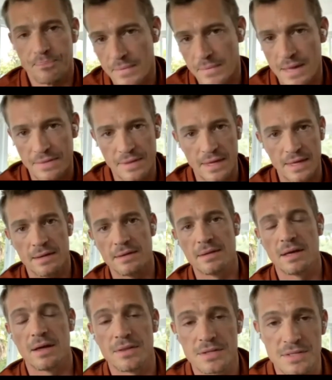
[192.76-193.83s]
then the
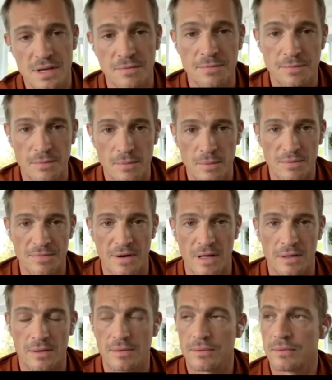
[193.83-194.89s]
other stuff will
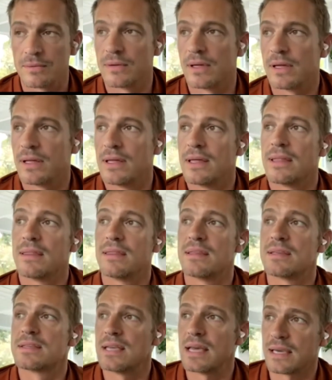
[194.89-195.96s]
follow. The
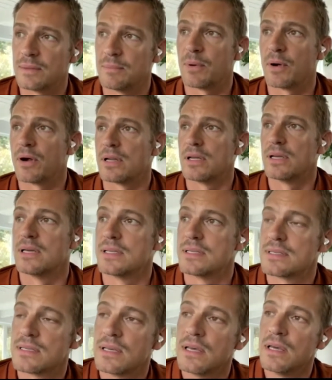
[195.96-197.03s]
second part
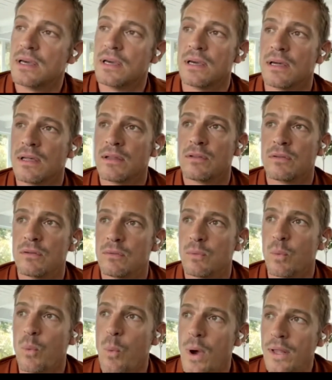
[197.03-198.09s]
is,
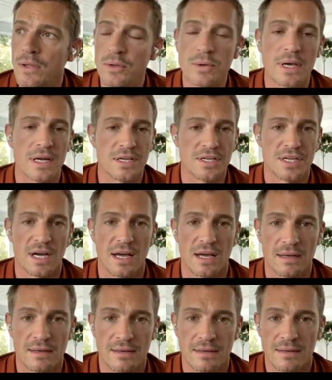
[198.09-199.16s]
when you get a shot,
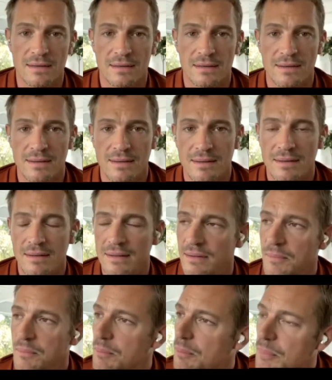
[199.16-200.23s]

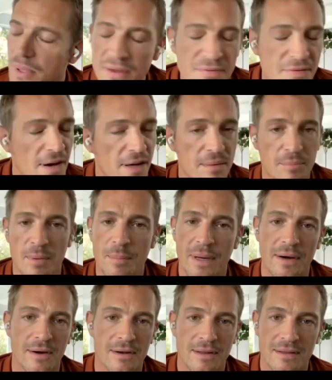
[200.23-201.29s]
be fucking
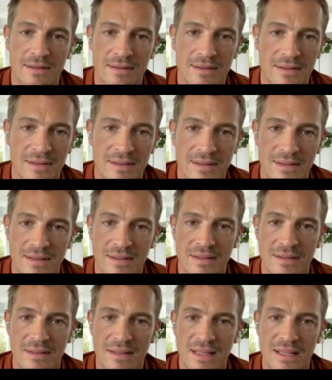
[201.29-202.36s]
prepared.
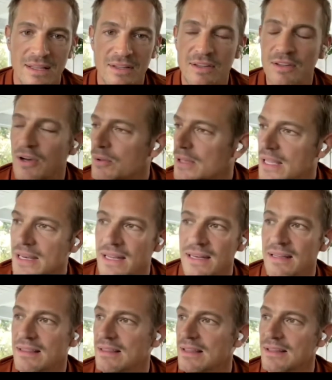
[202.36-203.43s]
Don't let
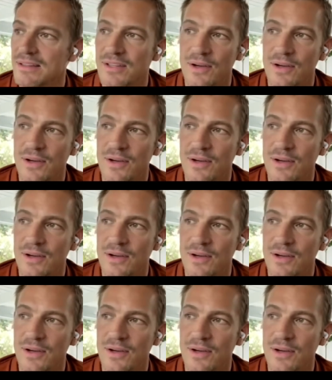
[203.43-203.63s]
anything,